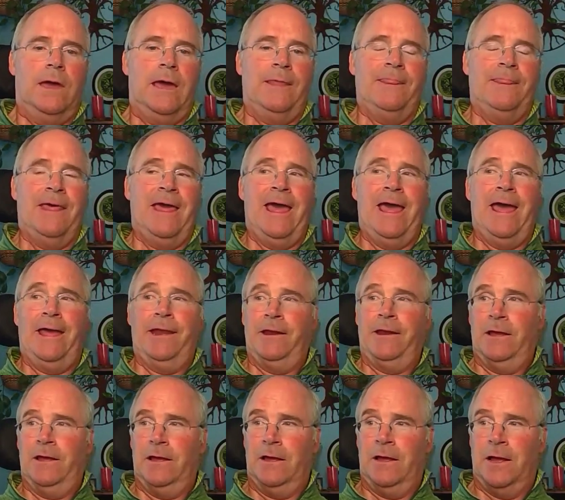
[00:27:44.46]
And
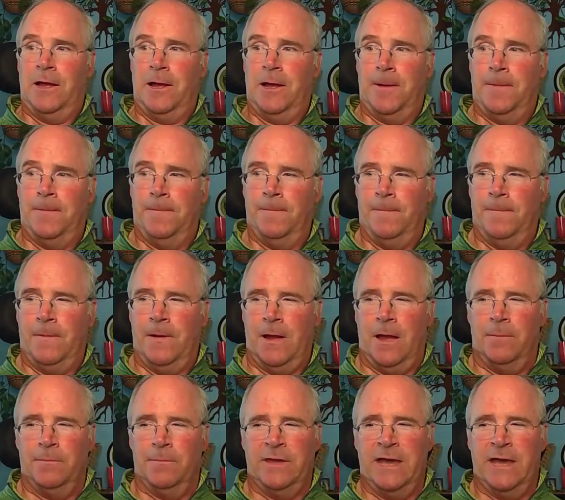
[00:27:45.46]
then,
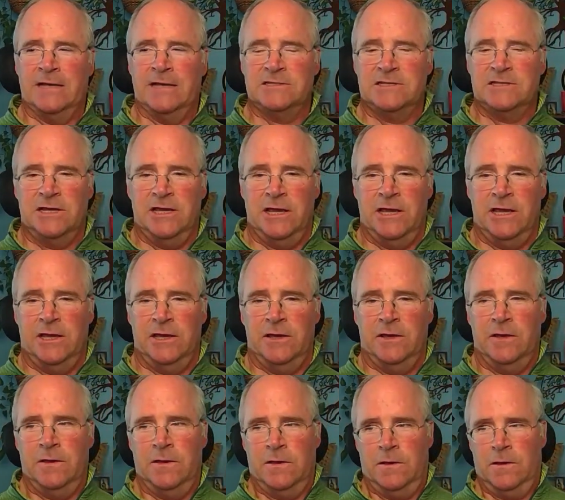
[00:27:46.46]
I'm
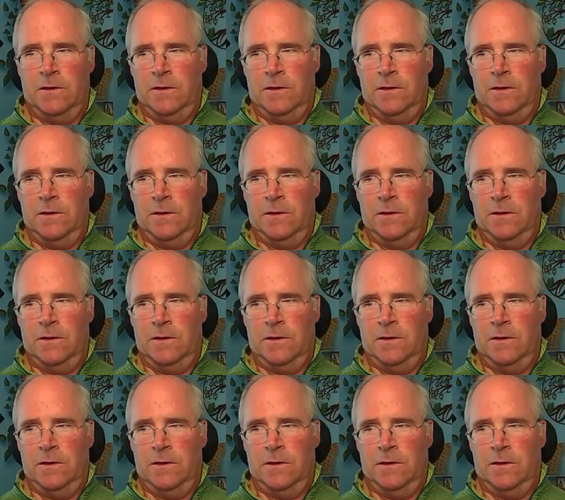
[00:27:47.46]
guessing